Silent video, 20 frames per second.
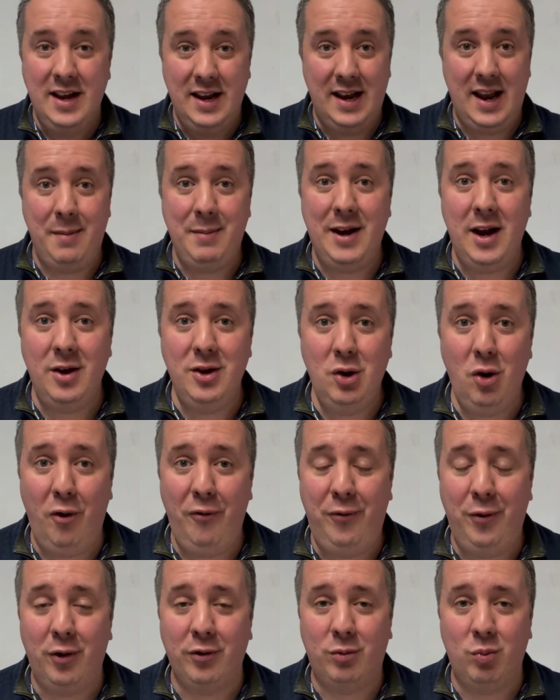Let me know
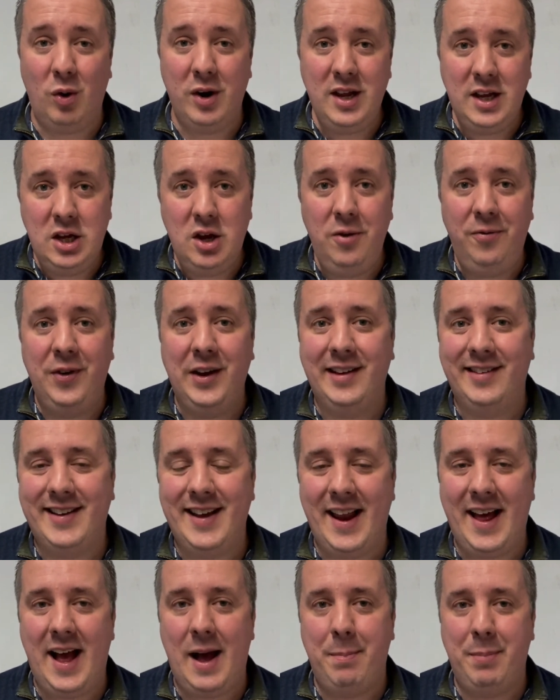your thoughts. What do you think is
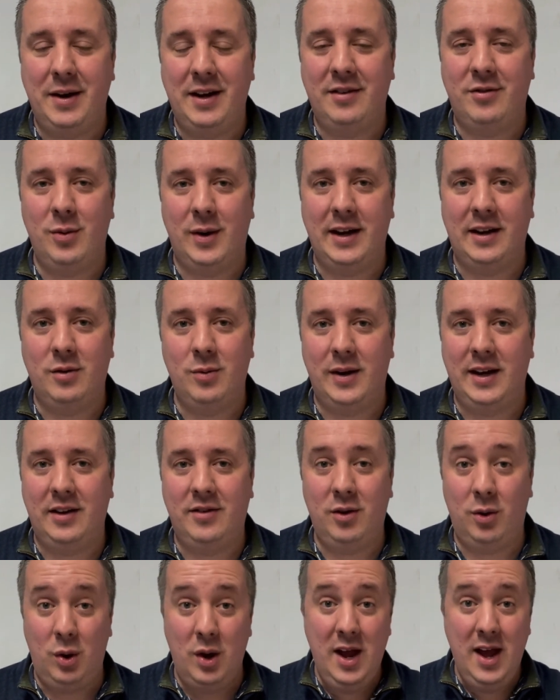going to happen in
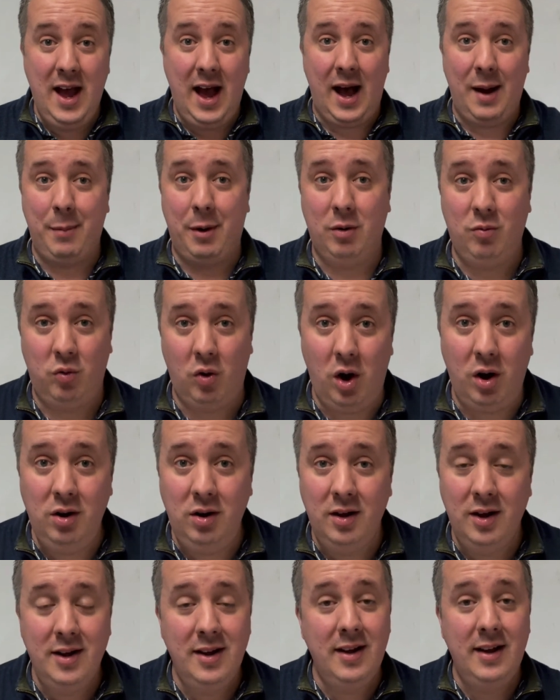2022? Am I
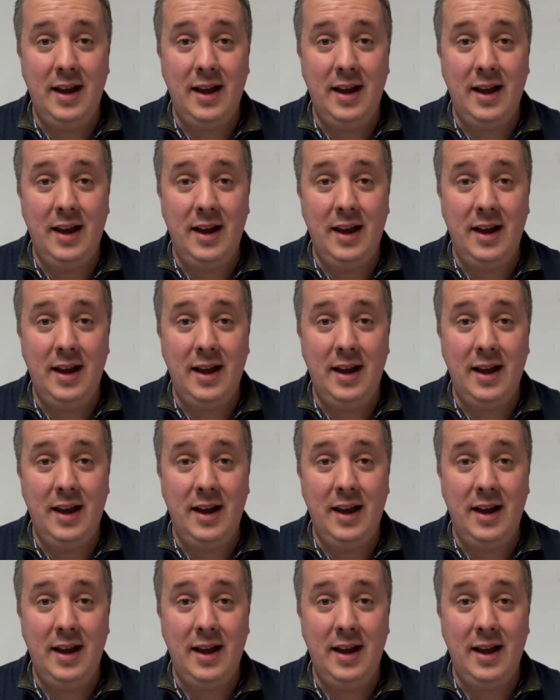wrong?